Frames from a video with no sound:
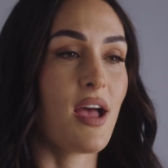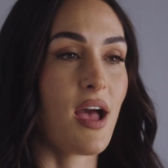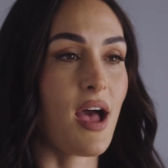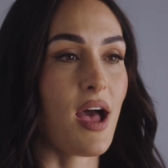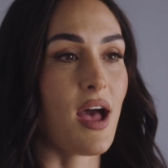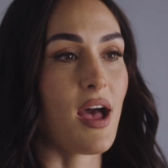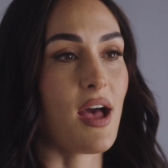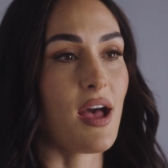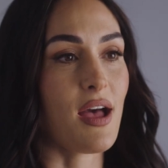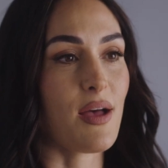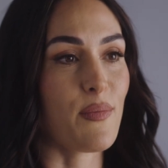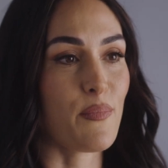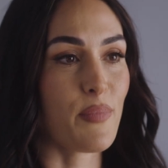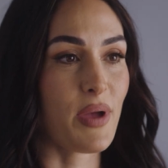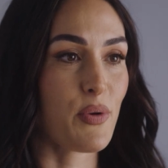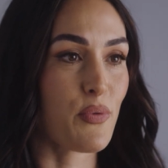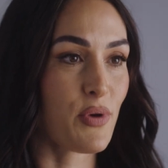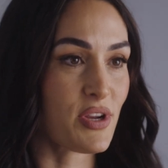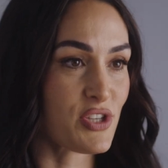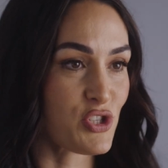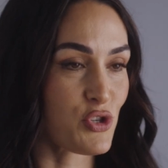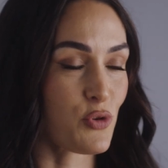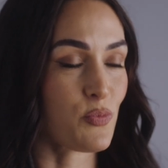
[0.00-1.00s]
by
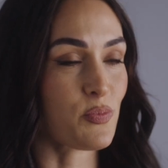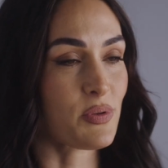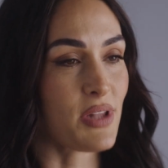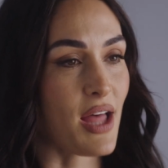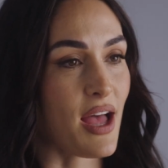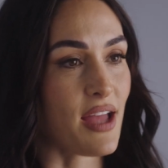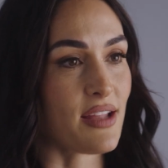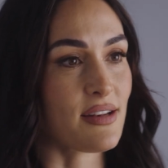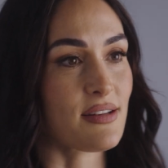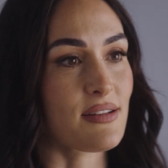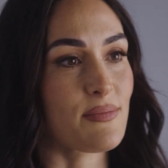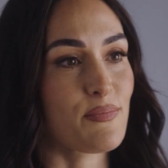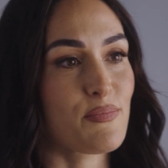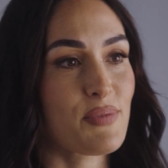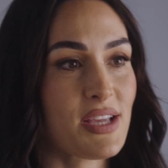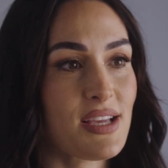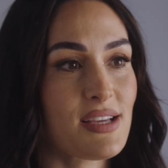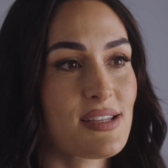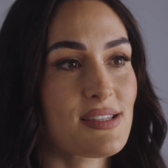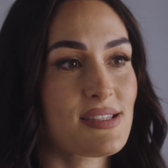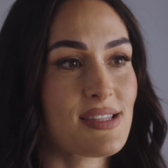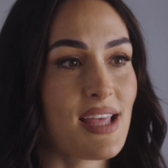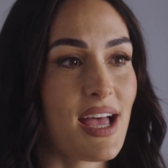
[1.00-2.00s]
Rachel Platten
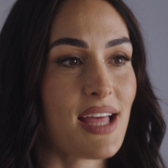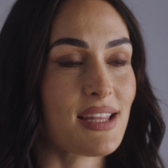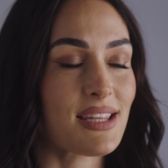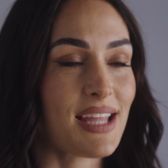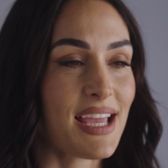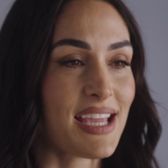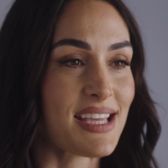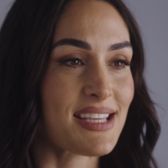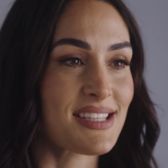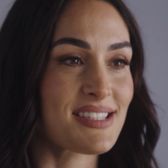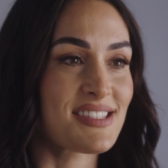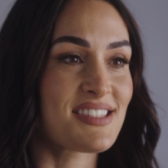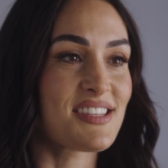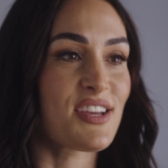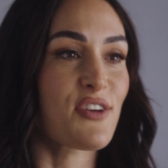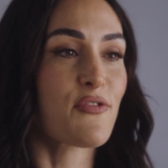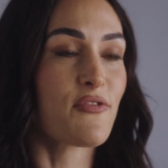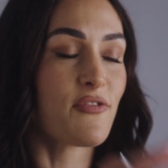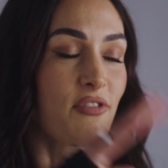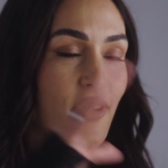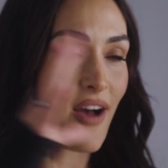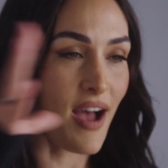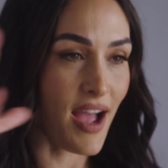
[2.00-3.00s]
because that like
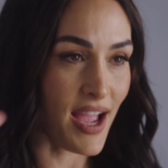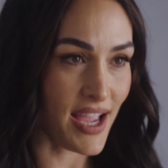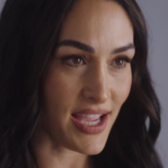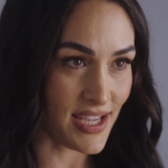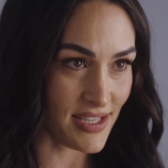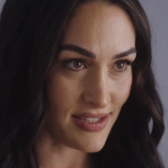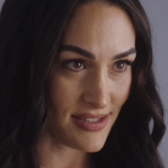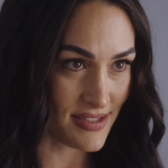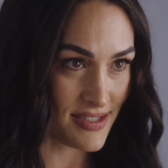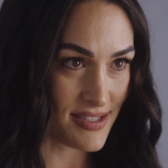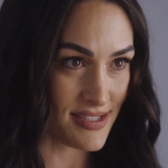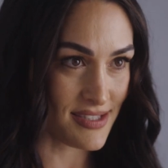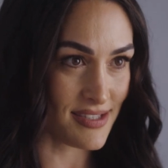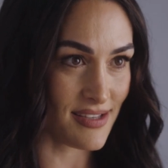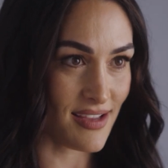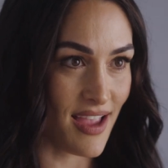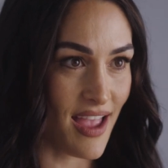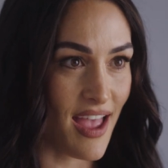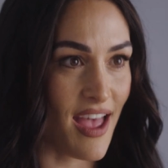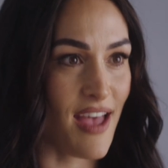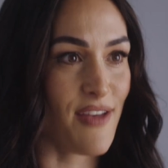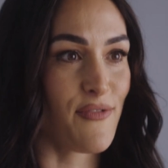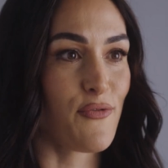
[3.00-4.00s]
defines
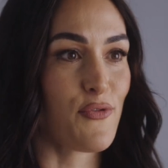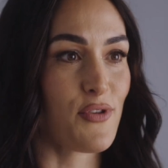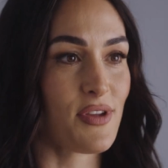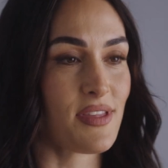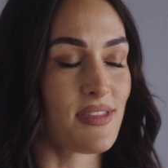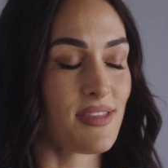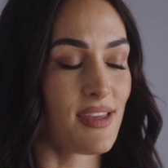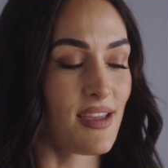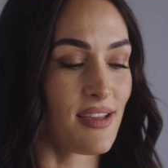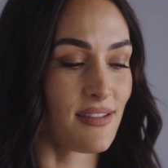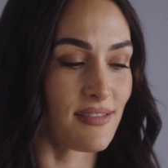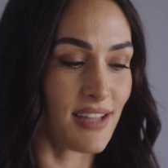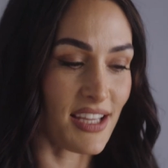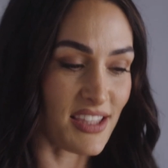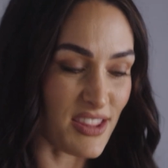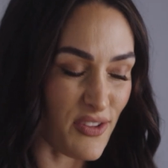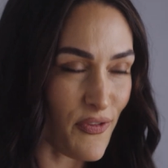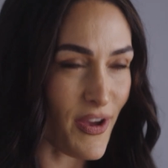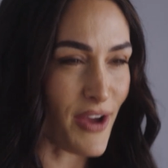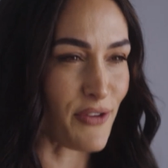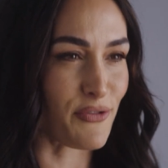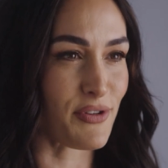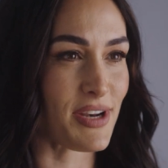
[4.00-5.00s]
everything, like the
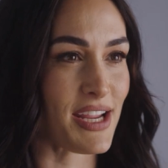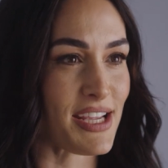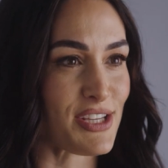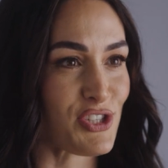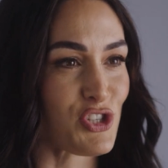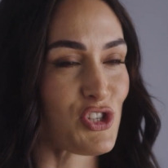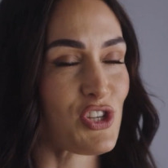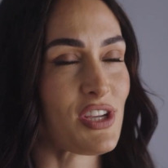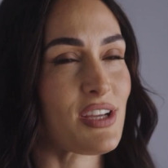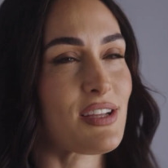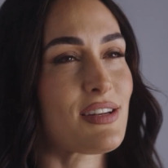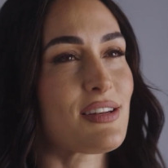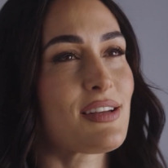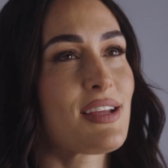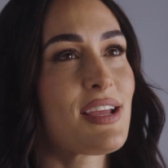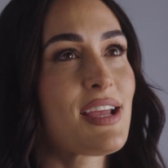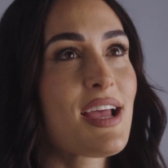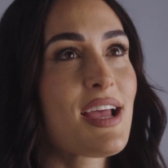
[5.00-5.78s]
foundation.